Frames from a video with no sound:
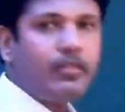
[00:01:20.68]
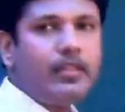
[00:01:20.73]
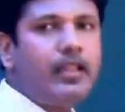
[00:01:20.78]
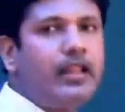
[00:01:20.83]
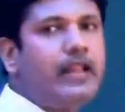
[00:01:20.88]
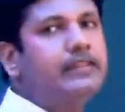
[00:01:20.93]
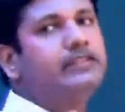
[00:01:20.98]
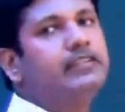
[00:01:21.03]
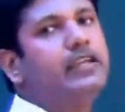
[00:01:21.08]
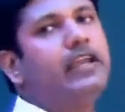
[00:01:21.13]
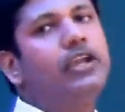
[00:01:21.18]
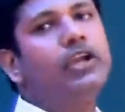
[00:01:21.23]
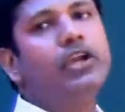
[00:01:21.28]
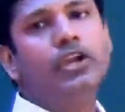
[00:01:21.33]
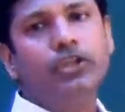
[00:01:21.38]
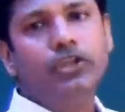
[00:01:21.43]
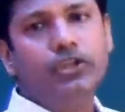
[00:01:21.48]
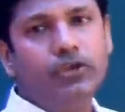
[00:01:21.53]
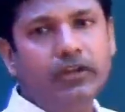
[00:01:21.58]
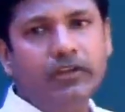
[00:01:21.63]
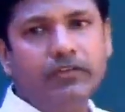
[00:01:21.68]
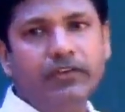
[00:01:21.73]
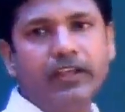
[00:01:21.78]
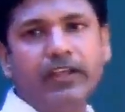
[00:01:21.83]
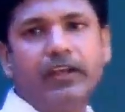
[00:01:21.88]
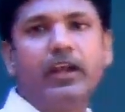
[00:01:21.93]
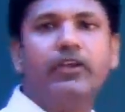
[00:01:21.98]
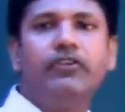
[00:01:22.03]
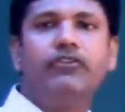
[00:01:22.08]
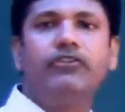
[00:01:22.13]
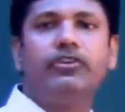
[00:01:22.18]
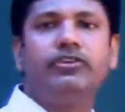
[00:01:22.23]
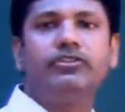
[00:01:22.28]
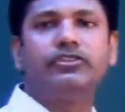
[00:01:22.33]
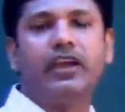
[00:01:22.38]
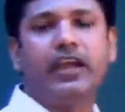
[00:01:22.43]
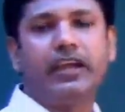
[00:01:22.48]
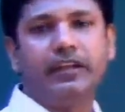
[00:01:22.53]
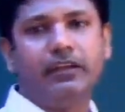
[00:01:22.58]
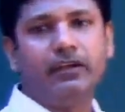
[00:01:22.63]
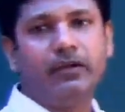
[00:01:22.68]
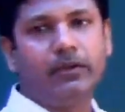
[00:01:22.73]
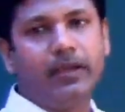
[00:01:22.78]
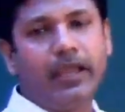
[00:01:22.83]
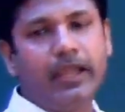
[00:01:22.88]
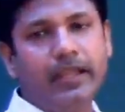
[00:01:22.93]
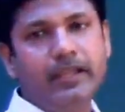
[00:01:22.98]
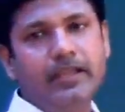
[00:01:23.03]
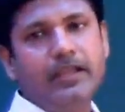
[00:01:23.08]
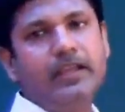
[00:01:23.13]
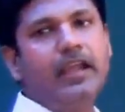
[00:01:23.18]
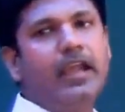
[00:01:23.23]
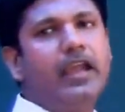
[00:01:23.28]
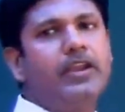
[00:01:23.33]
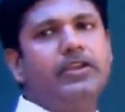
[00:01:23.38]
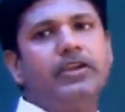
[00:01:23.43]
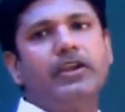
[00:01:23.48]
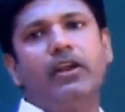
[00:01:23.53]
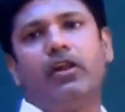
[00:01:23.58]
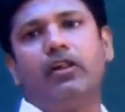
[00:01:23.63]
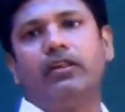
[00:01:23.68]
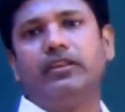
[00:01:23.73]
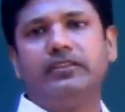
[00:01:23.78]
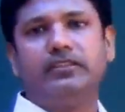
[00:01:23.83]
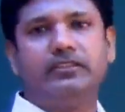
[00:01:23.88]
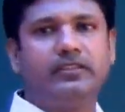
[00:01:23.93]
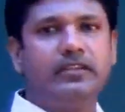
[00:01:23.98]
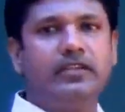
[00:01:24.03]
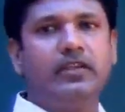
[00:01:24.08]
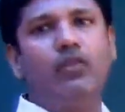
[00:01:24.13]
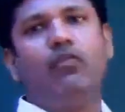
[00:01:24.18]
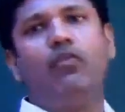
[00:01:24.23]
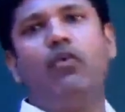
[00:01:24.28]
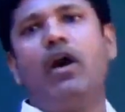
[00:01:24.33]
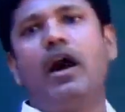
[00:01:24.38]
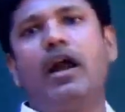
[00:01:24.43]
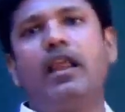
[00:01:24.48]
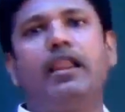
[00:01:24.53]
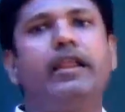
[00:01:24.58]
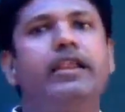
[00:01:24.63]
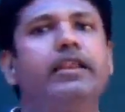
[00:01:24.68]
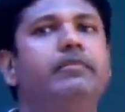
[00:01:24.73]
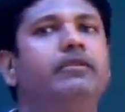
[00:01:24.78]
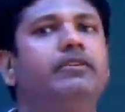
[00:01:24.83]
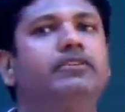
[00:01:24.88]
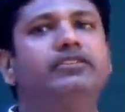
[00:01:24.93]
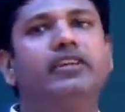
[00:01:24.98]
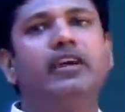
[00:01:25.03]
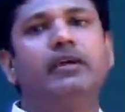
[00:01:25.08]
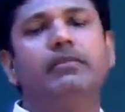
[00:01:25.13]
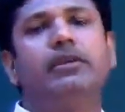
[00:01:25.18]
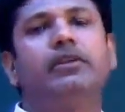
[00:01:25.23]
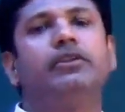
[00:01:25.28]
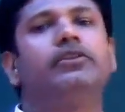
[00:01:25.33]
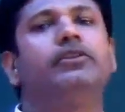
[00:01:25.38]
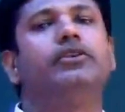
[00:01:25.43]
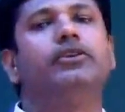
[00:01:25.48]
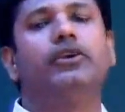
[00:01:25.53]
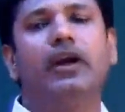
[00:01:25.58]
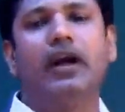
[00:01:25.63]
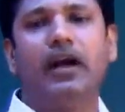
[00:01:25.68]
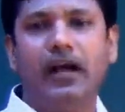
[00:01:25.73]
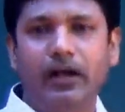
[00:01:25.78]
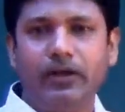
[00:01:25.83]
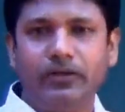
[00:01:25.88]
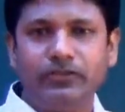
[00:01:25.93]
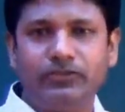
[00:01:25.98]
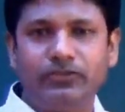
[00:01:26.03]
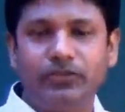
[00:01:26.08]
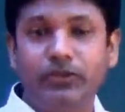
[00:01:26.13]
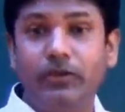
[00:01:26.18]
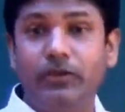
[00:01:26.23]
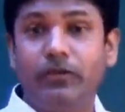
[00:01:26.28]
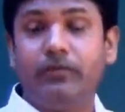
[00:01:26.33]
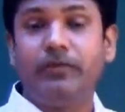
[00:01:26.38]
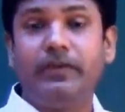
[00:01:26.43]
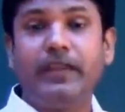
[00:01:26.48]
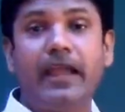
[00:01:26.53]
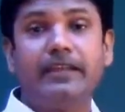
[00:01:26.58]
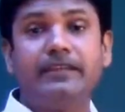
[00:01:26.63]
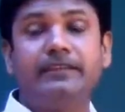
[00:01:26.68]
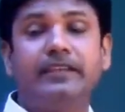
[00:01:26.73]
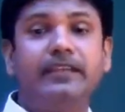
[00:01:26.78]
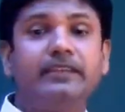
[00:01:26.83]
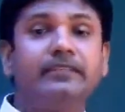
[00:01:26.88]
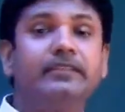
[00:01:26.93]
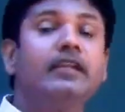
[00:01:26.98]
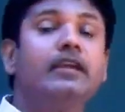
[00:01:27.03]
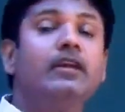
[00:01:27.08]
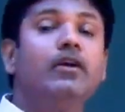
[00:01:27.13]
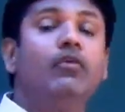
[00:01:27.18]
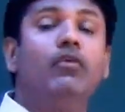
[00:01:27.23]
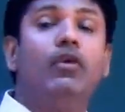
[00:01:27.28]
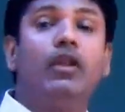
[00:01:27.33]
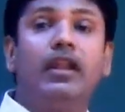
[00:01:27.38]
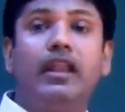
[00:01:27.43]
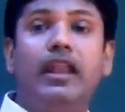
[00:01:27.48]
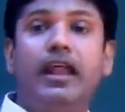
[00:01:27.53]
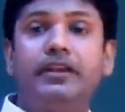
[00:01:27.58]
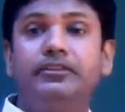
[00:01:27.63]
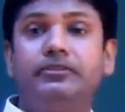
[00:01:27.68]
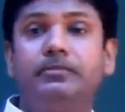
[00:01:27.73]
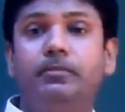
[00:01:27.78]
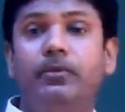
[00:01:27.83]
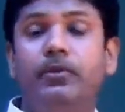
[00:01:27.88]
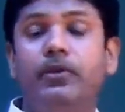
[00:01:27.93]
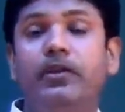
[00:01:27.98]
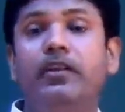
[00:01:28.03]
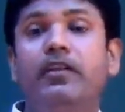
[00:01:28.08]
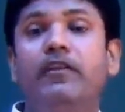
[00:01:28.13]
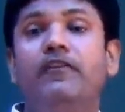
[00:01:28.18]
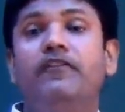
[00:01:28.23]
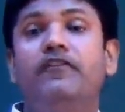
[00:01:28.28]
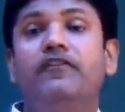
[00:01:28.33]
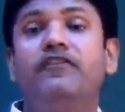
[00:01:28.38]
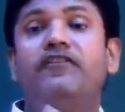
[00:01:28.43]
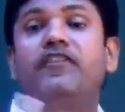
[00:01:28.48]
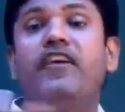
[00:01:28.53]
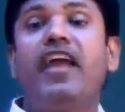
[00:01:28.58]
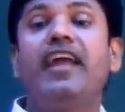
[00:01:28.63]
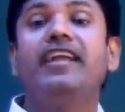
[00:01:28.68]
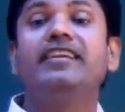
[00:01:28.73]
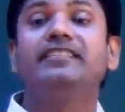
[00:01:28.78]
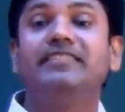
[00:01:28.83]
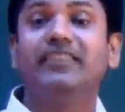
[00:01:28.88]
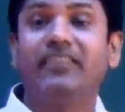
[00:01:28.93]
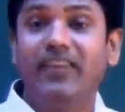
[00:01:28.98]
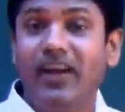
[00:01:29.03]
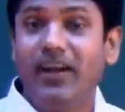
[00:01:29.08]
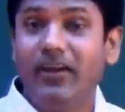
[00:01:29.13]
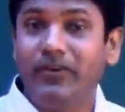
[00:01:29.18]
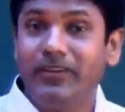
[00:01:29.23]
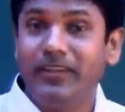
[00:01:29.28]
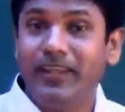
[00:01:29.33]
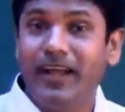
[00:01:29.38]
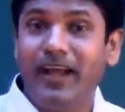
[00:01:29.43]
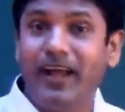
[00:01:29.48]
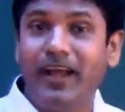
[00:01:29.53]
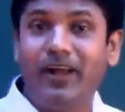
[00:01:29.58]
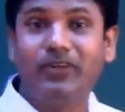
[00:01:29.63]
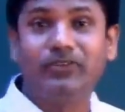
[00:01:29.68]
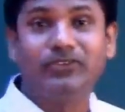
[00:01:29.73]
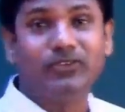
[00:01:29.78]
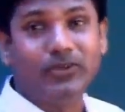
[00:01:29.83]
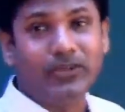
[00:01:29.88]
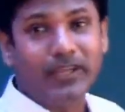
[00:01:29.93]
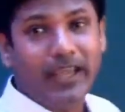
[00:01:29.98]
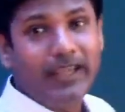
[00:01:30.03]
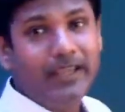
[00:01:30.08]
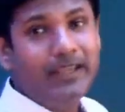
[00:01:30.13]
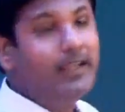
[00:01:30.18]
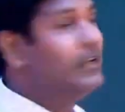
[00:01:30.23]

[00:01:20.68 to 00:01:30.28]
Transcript: let's say you live in the countryside, okay, and you got all these wild animals coming to your house. So your dad says, well, let's put fence around the house, okay?